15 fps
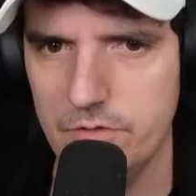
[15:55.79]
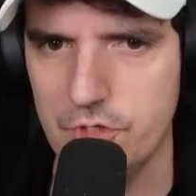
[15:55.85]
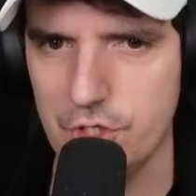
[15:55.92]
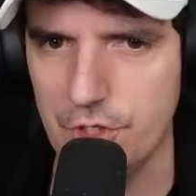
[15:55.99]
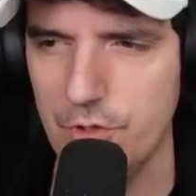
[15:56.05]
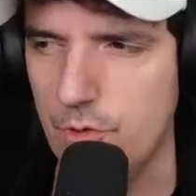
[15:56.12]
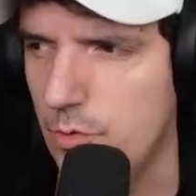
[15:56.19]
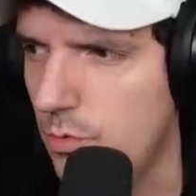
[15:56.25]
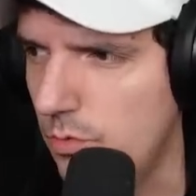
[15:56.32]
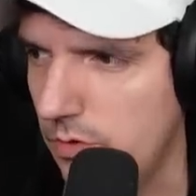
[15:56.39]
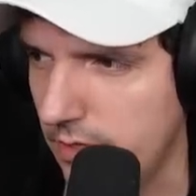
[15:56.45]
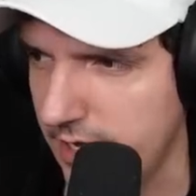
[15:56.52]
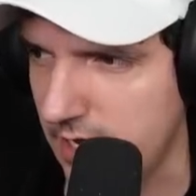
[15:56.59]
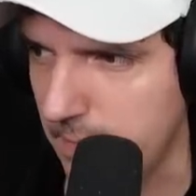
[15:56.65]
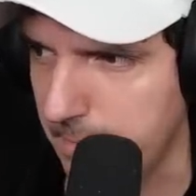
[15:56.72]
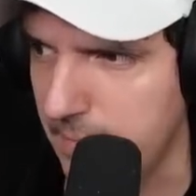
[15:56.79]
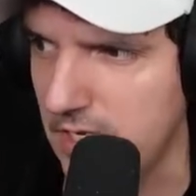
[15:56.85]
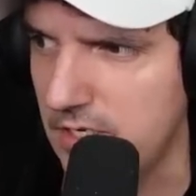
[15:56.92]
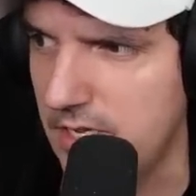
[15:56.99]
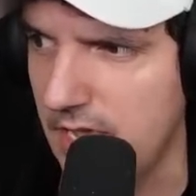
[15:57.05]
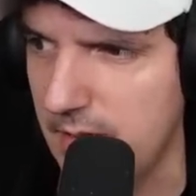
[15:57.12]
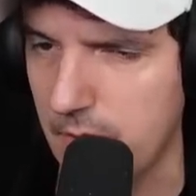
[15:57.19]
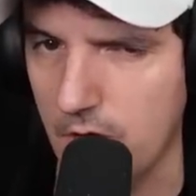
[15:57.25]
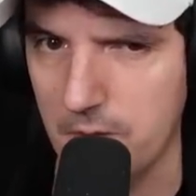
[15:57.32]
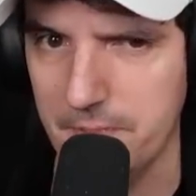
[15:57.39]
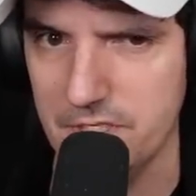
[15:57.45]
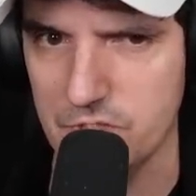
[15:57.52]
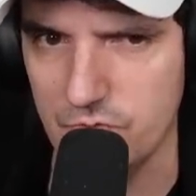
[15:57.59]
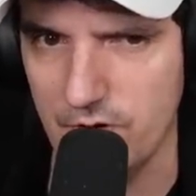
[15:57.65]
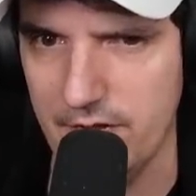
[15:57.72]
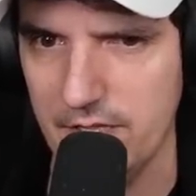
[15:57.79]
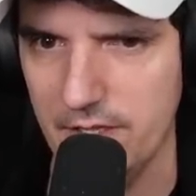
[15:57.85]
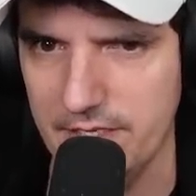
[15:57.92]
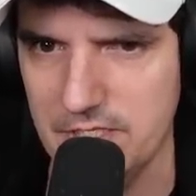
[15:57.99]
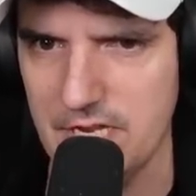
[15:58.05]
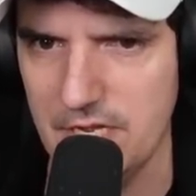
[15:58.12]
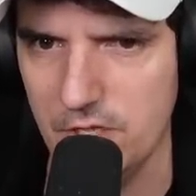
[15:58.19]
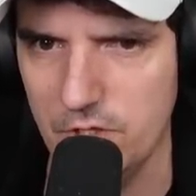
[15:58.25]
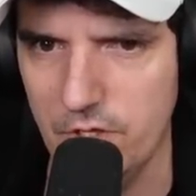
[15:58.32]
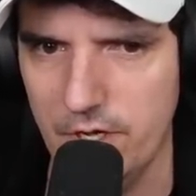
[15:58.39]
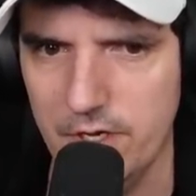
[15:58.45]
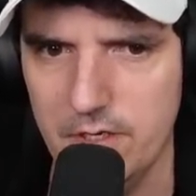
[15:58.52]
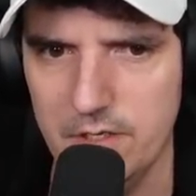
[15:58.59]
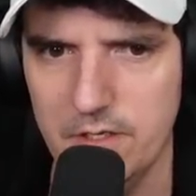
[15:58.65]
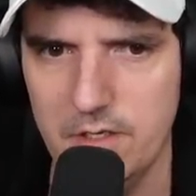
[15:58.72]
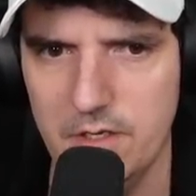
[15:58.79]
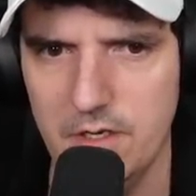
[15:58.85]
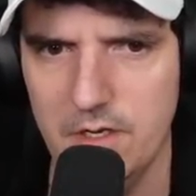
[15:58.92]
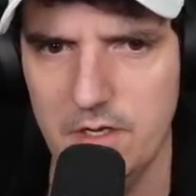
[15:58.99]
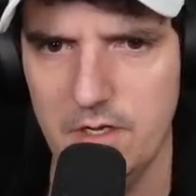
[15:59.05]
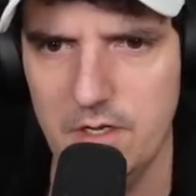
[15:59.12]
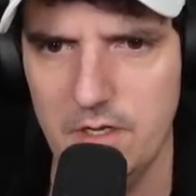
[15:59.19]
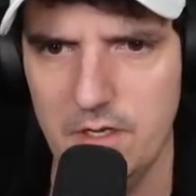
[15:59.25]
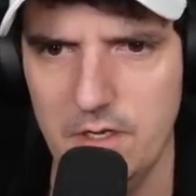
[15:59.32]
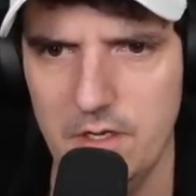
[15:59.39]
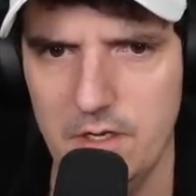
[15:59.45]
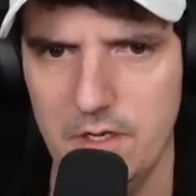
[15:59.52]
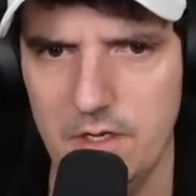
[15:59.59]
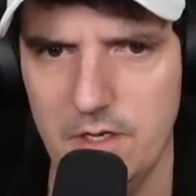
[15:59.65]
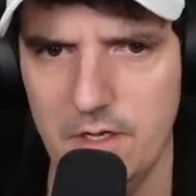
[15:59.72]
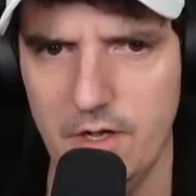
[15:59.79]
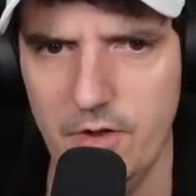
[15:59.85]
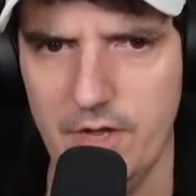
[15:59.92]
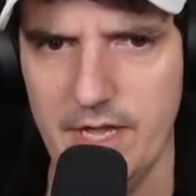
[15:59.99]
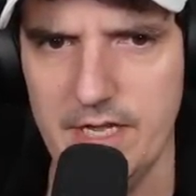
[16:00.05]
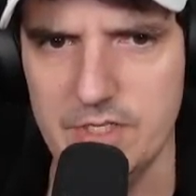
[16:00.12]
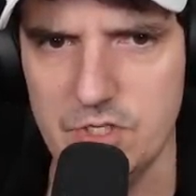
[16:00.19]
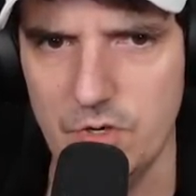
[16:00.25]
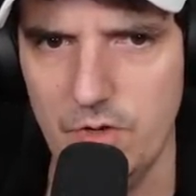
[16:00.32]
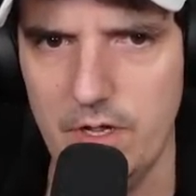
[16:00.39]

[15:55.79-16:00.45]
to, like, mid-game armies, right? Like, take a look. Okay, so